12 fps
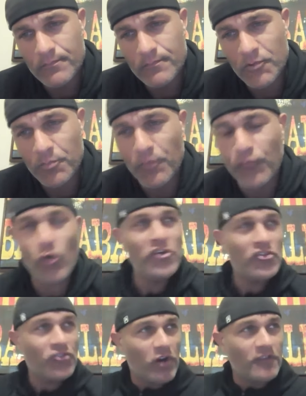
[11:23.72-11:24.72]
So before you
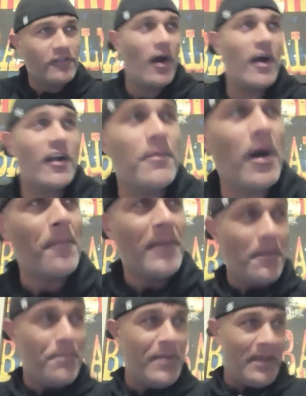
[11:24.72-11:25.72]
start talking about
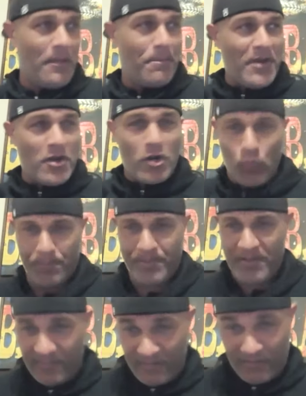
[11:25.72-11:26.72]
me being bitter, what
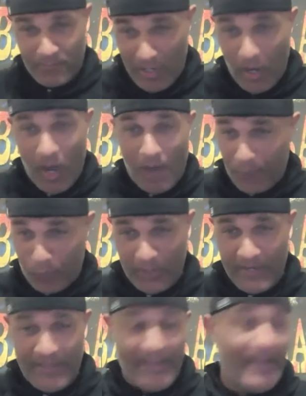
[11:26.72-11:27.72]
pisses me off, if we're
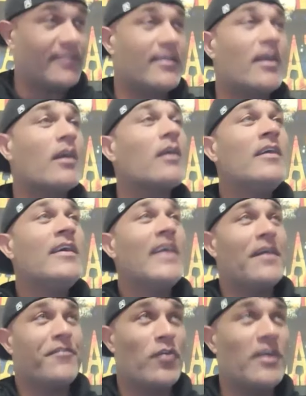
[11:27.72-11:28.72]
going to get there,
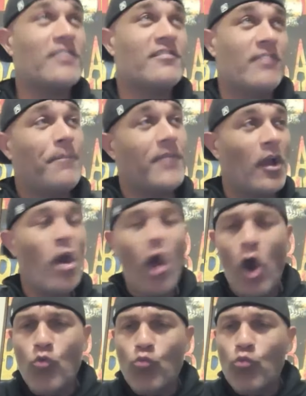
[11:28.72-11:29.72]
if there is something,
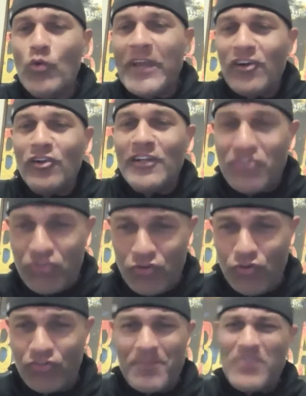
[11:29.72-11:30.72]
are real
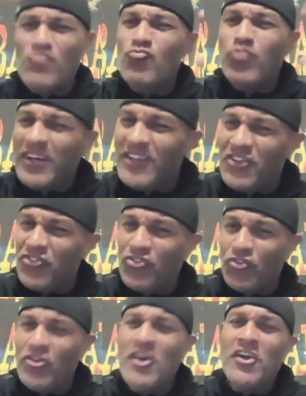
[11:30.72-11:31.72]
issues. I mean, real
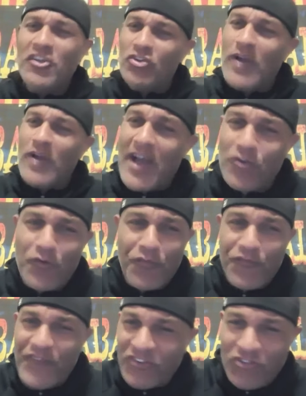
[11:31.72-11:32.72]
issues. You guys are
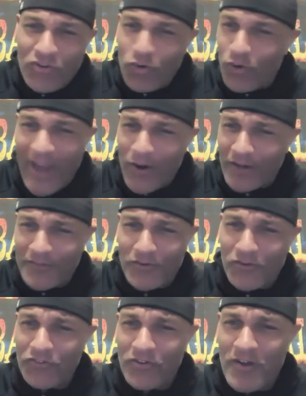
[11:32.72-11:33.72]
fictional
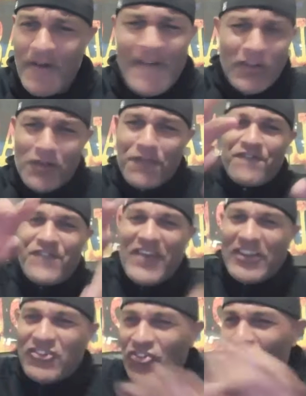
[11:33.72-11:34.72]
characters. You're
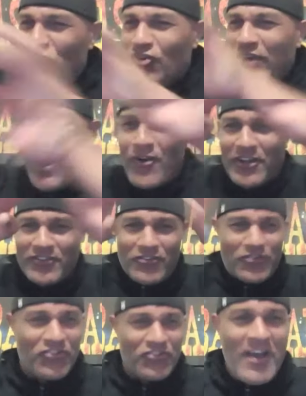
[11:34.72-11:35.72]
fictional
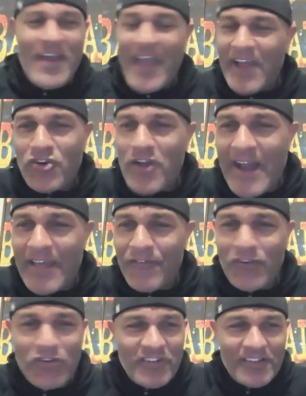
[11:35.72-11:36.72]
characters. And you're not even,
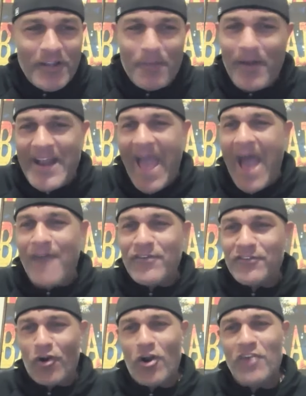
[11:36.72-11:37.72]
you sit there behind
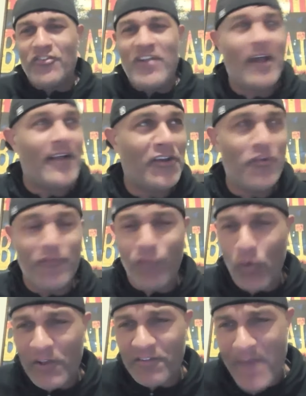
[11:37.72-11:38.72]
avatars and act like your
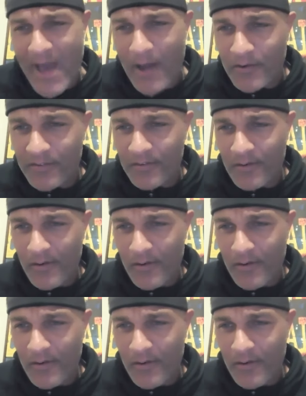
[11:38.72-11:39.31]
voice matters.